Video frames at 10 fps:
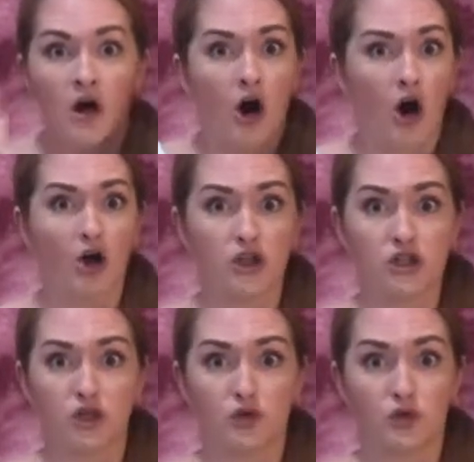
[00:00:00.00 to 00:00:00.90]
All the
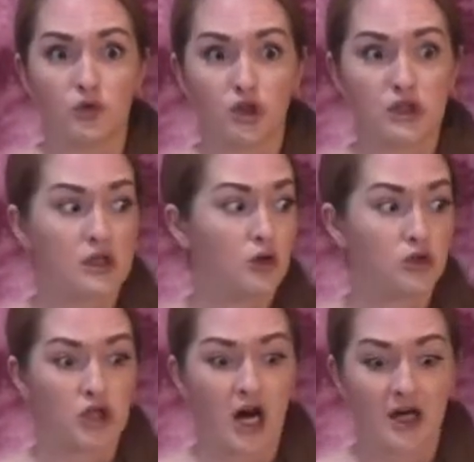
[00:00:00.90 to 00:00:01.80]
children were so
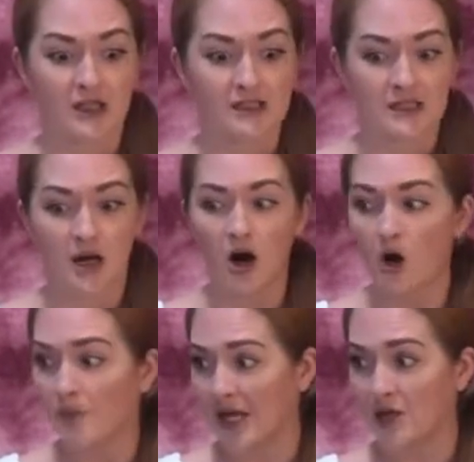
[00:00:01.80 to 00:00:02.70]
shocked. They said,
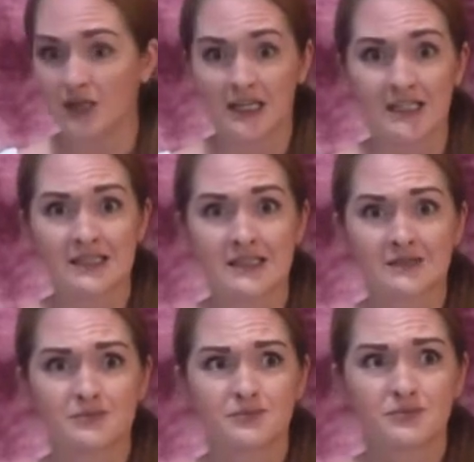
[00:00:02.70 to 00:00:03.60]
"Oh my goodness,
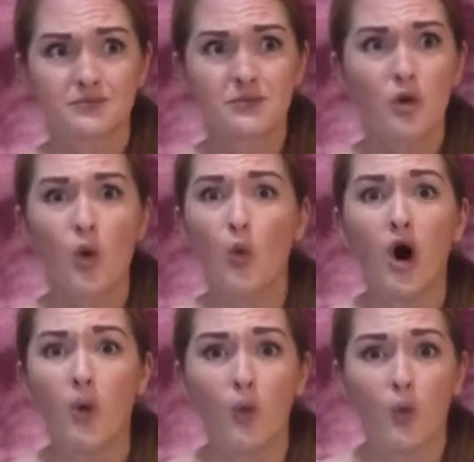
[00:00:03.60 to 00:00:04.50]

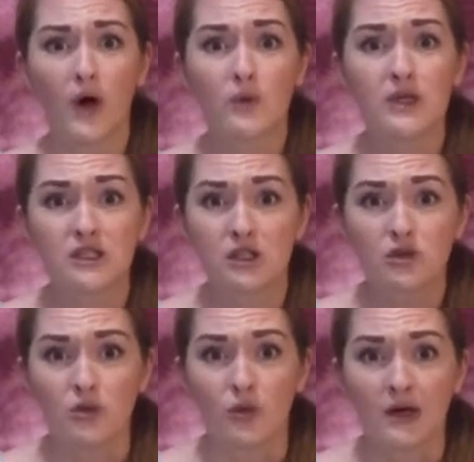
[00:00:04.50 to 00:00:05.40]
well, what do we
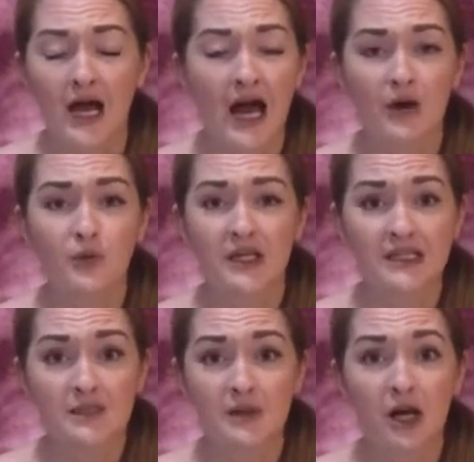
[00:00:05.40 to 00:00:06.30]
do? How do we get
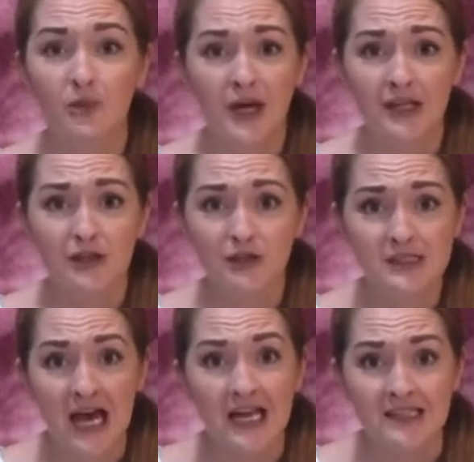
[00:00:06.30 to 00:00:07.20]
to be our regular
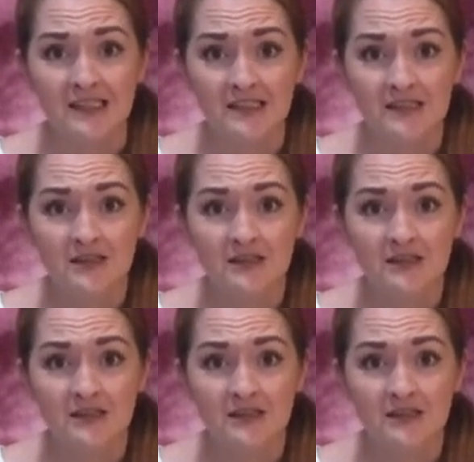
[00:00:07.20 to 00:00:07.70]
size?"